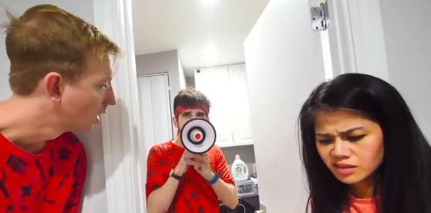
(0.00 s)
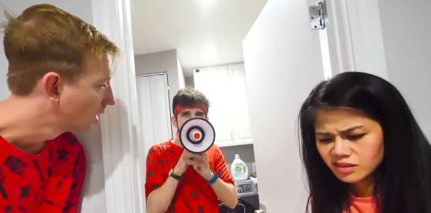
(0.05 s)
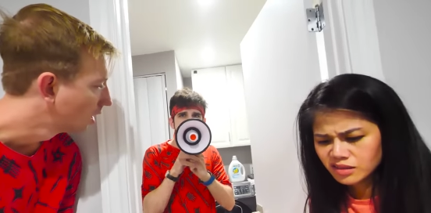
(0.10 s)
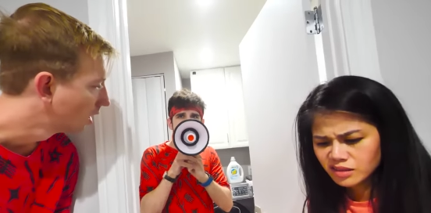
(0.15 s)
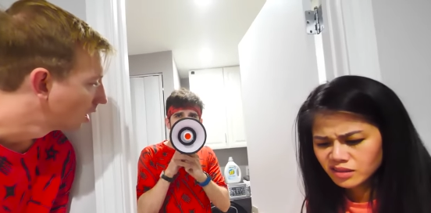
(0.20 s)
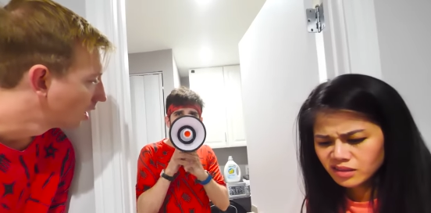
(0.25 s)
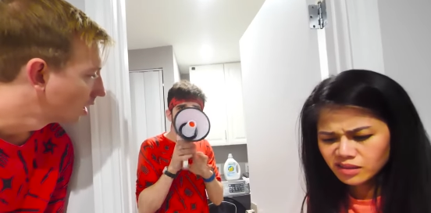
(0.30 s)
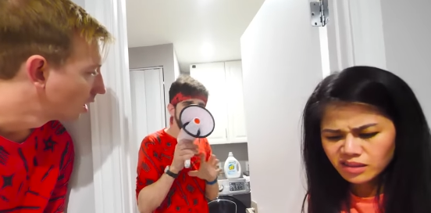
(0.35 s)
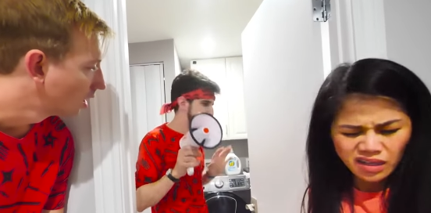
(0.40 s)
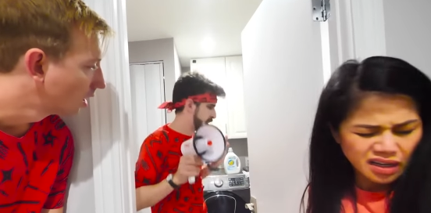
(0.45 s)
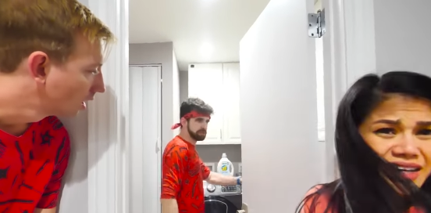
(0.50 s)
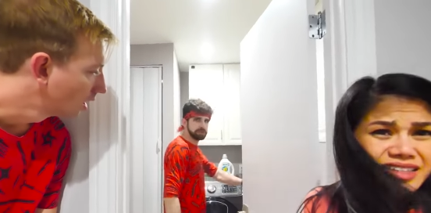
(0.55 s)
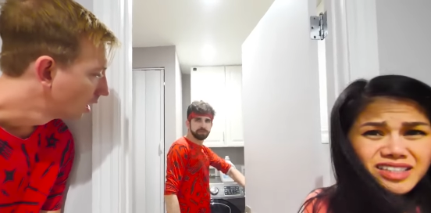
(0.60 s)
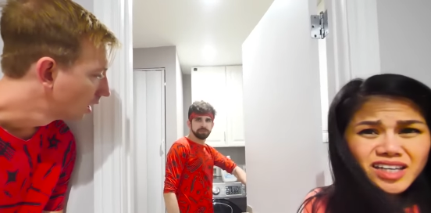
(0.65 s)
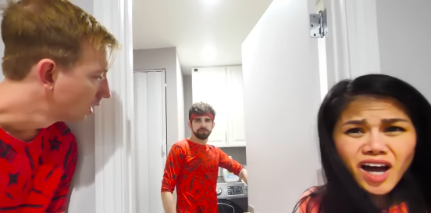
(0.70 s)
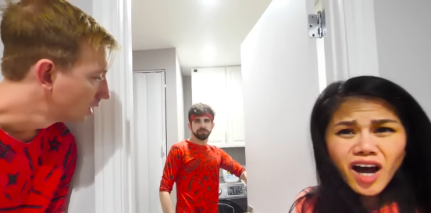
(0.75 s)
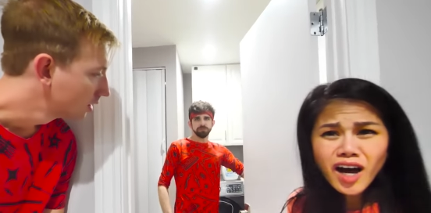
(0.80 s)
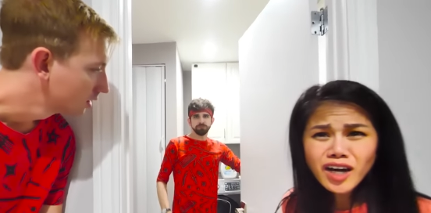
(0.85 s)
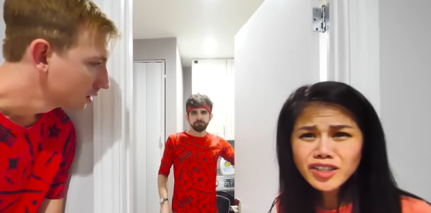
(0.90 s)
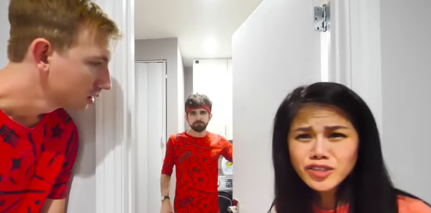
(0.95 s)
Speaker 1: final. It's
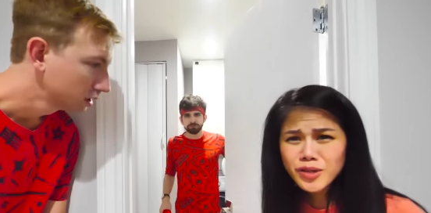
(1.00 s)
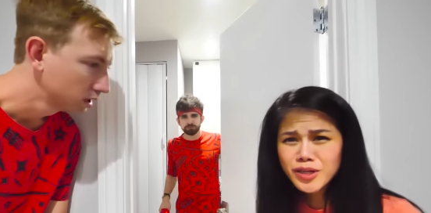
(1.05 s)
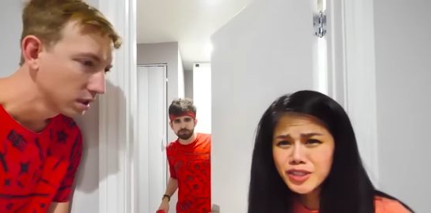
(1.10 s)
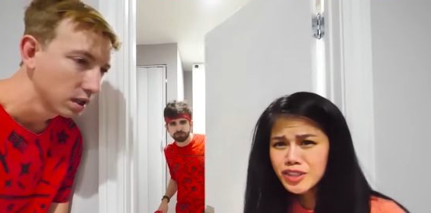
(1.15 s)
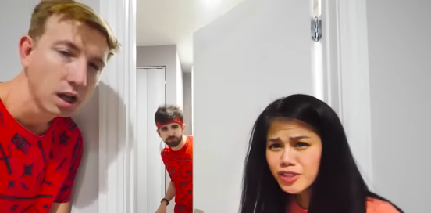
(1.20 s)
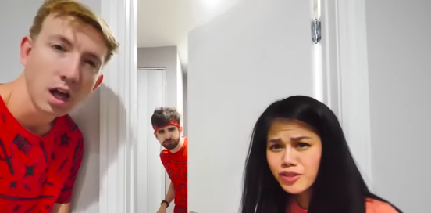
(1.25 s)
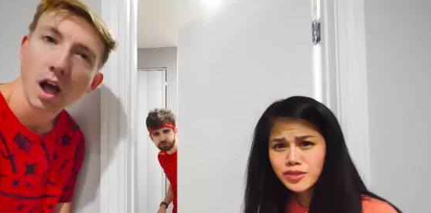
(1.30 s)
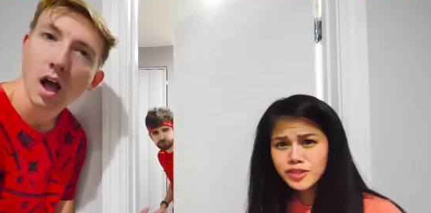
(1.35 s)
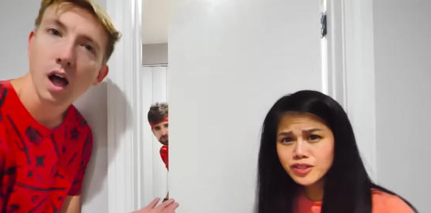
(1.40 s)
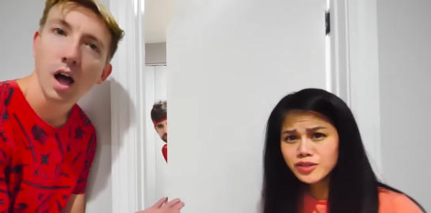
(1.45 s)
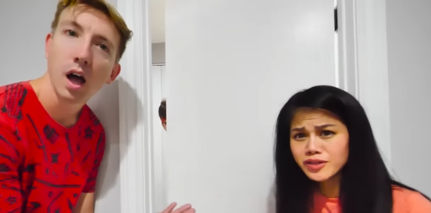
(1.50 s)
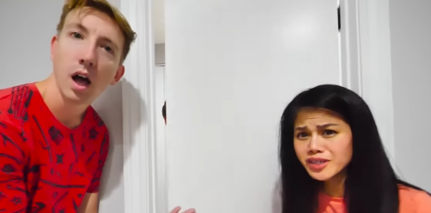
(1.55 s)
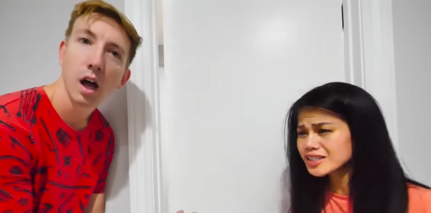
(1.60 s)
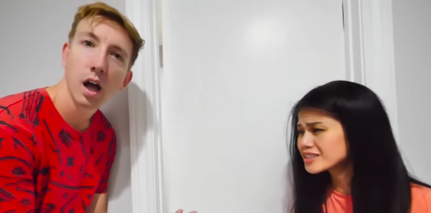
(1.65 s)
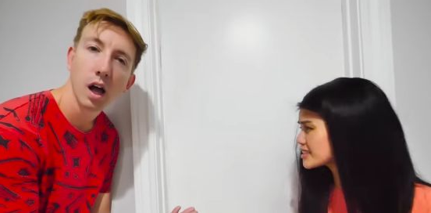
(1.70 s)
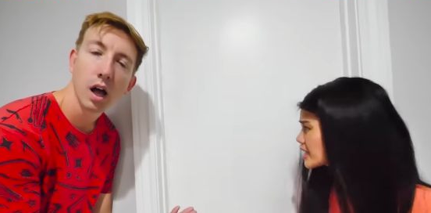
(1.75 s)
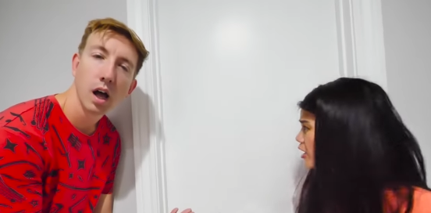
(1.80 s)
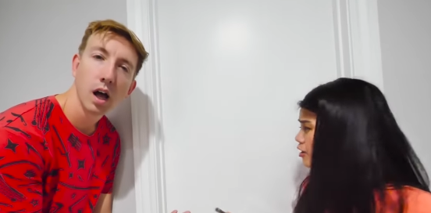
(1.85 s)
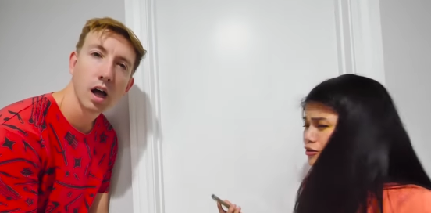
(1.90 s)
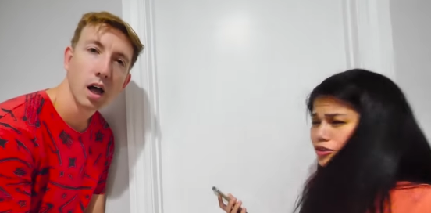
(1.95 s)
one hundred two
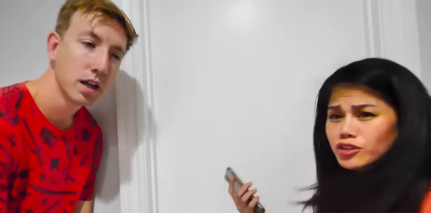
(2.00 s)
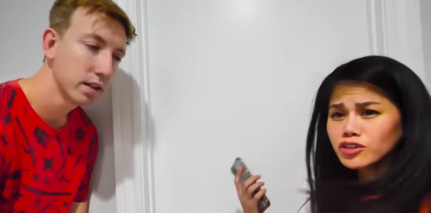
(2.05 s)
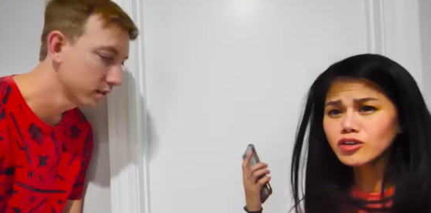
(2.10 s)
degrees out.